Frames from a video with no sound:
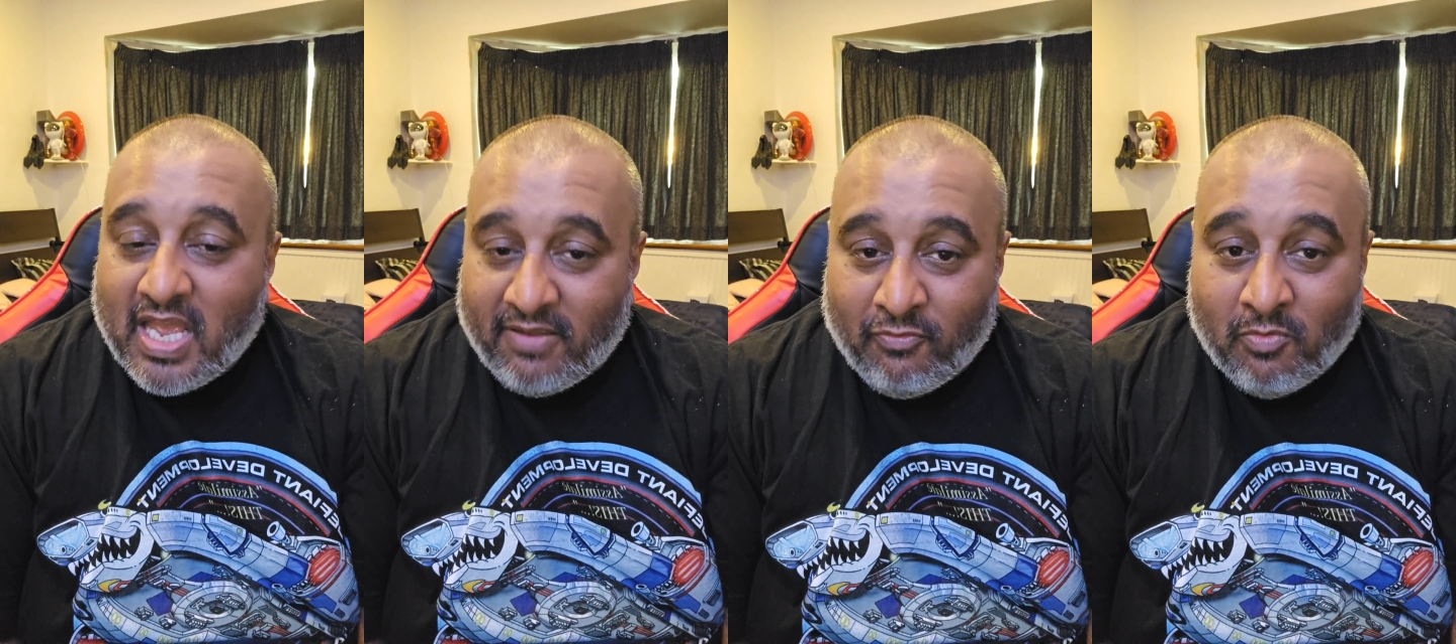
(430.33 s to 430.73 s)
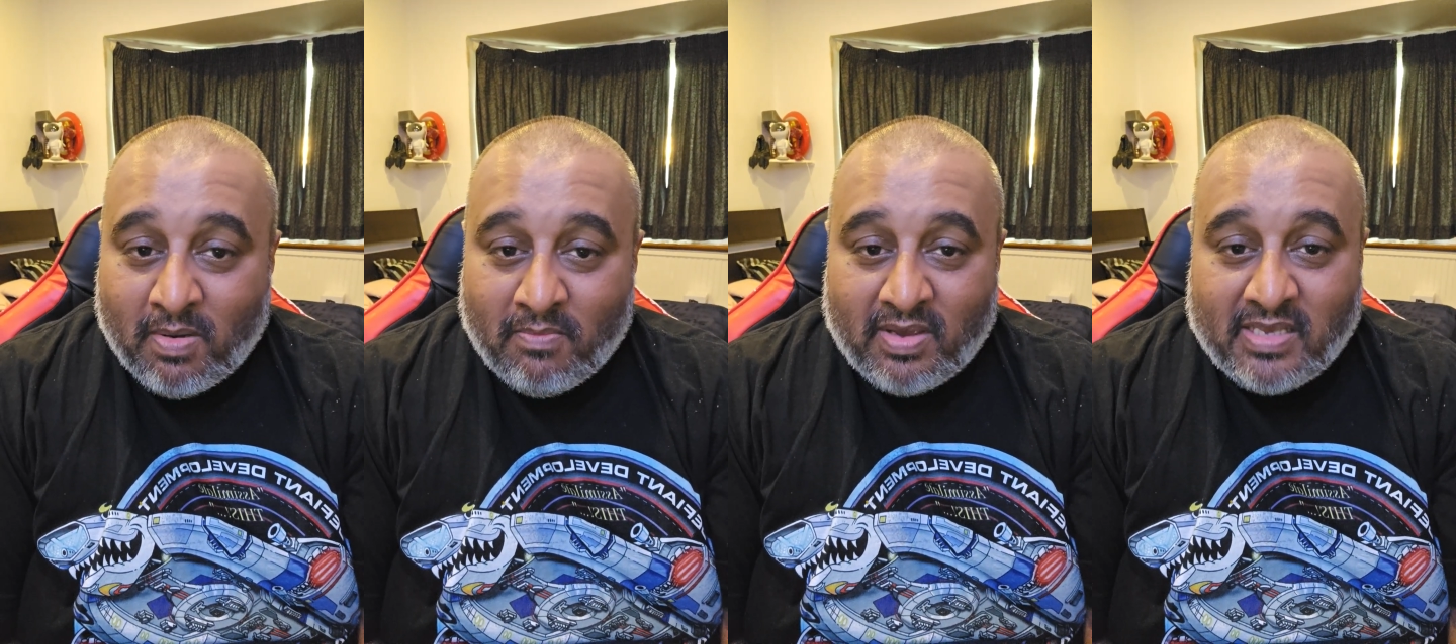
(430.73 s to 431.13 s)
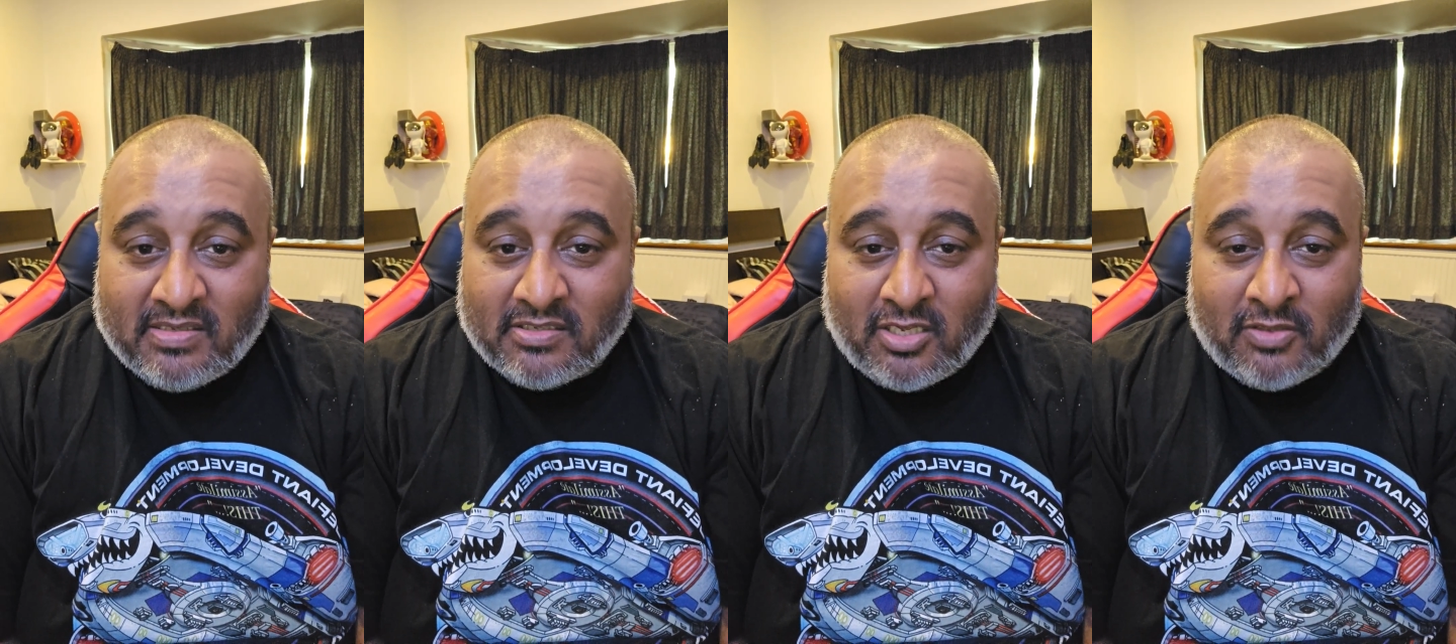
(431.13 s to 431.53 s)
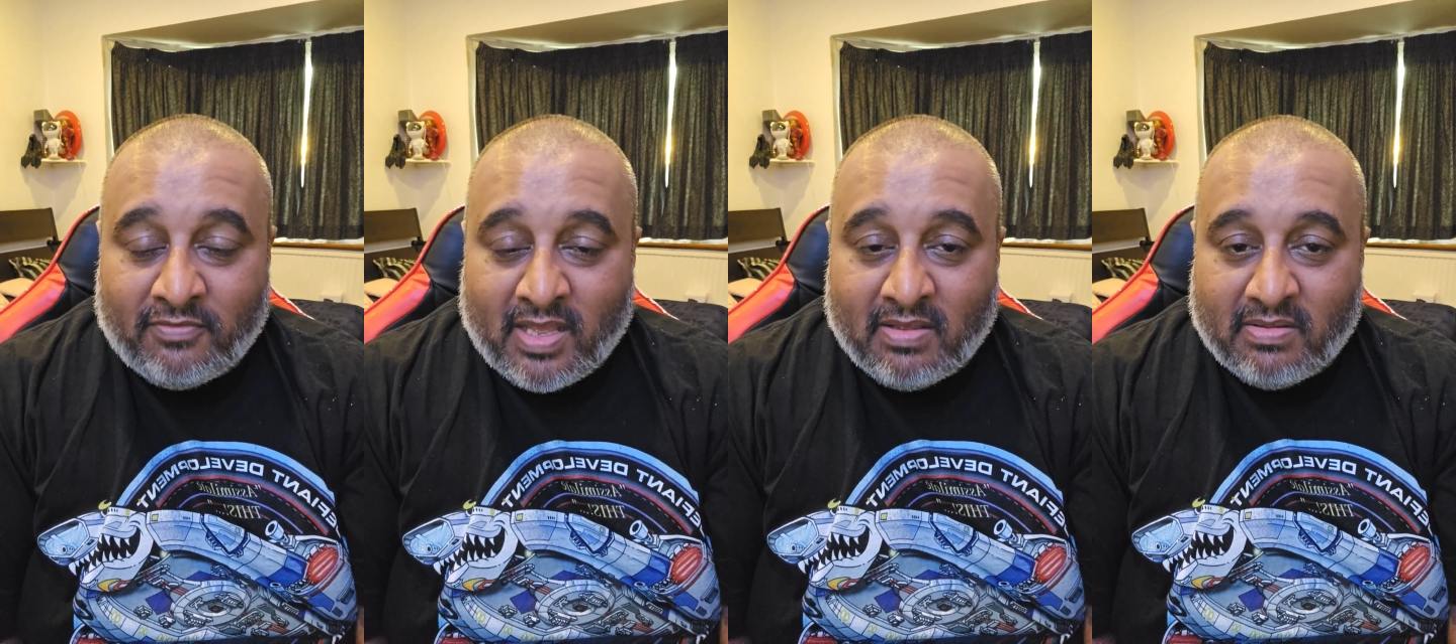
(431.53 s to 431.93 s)
If you remember, he's the son
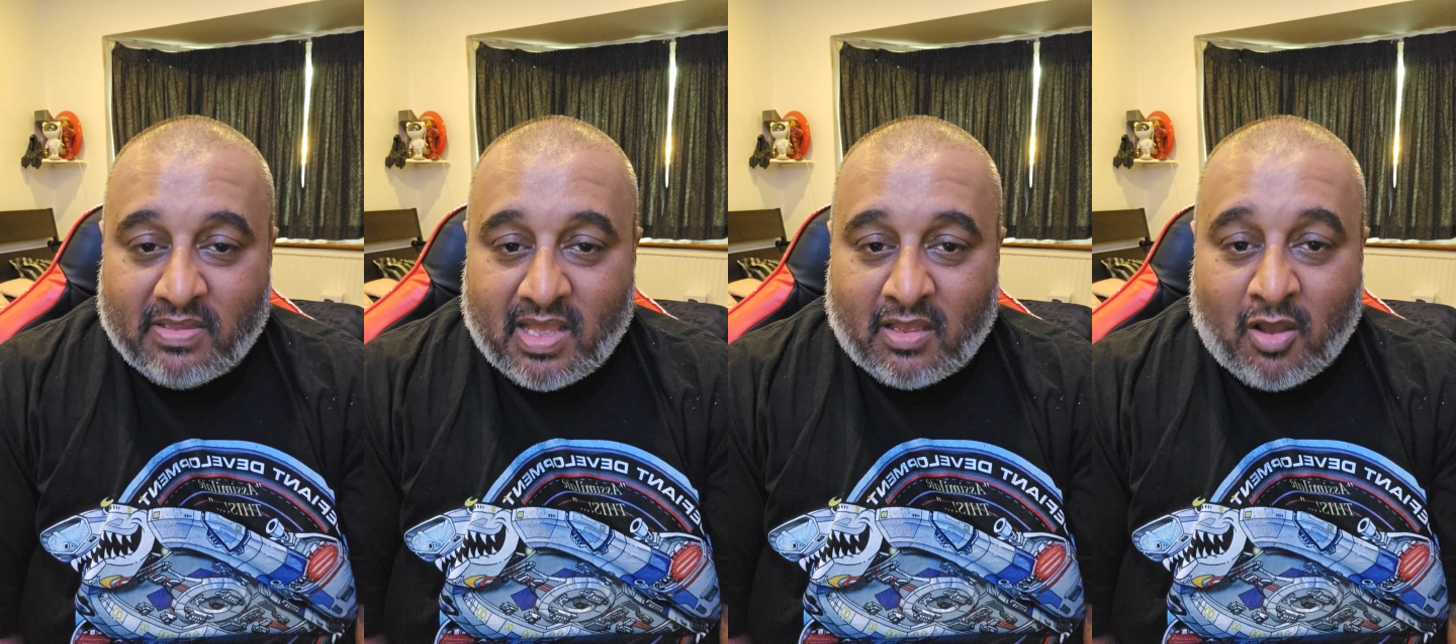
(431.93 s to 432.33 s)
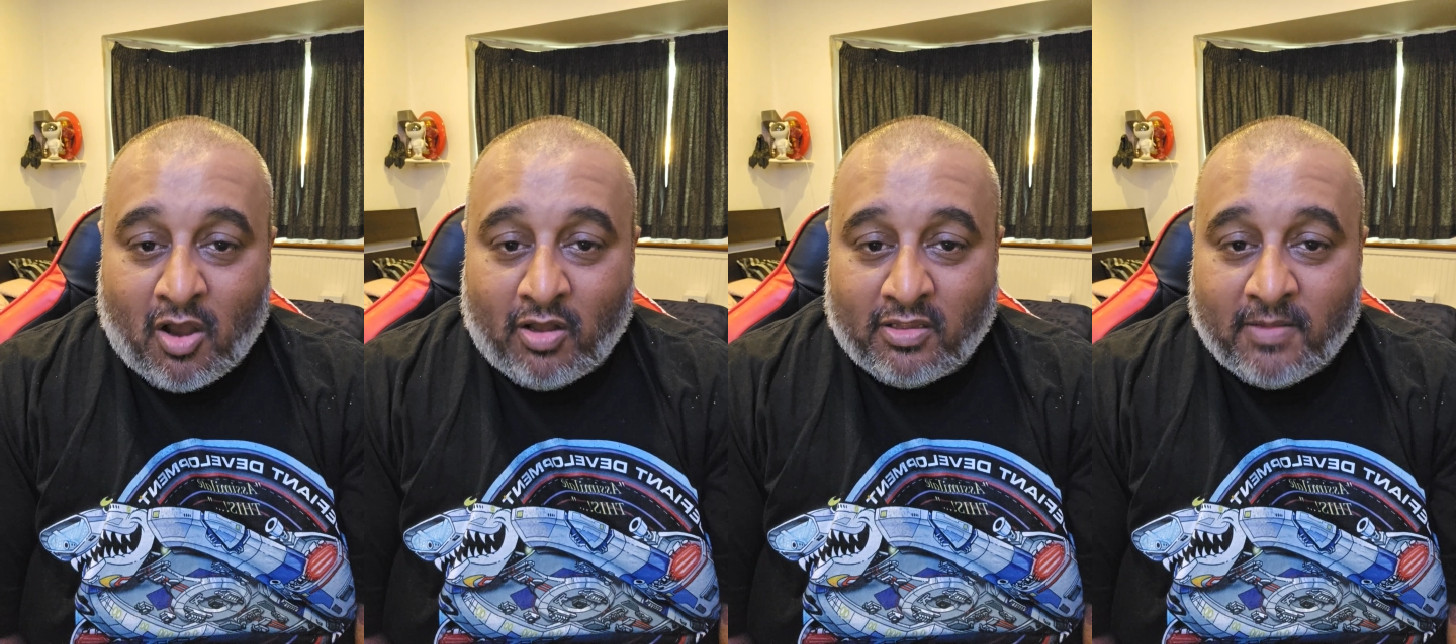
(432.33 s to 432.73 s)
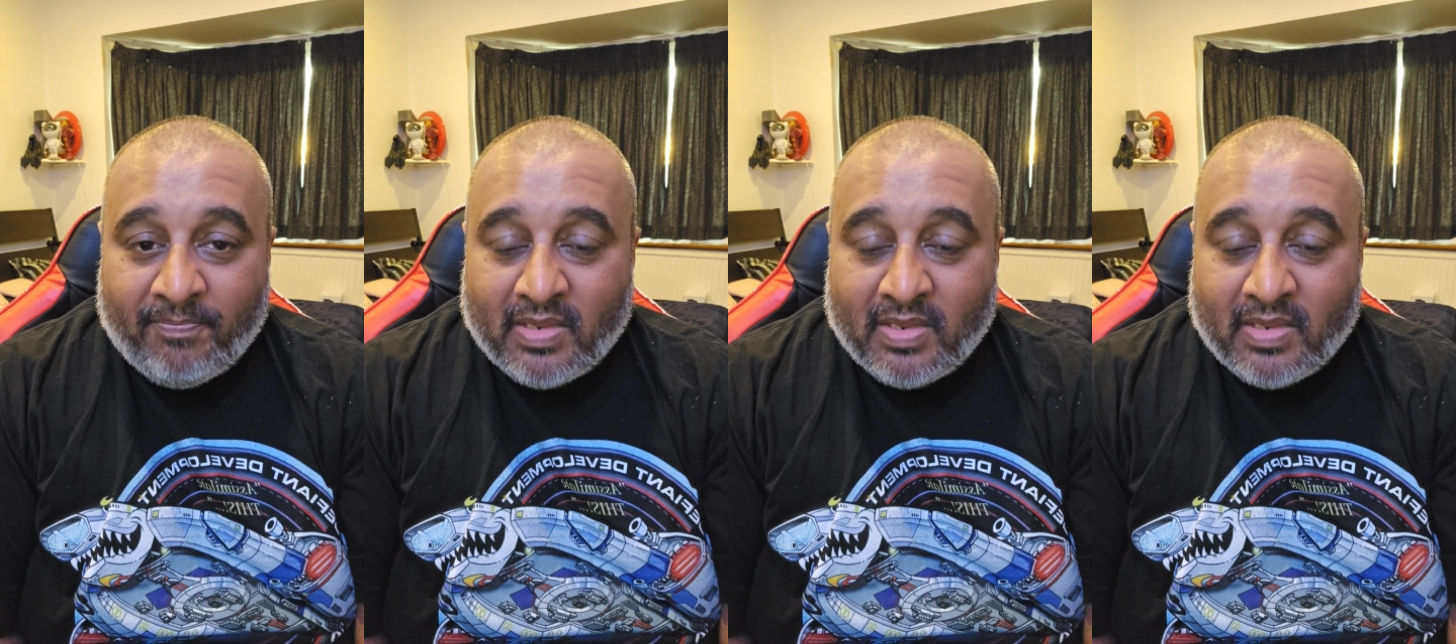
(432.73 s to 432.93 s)
of that, that guard.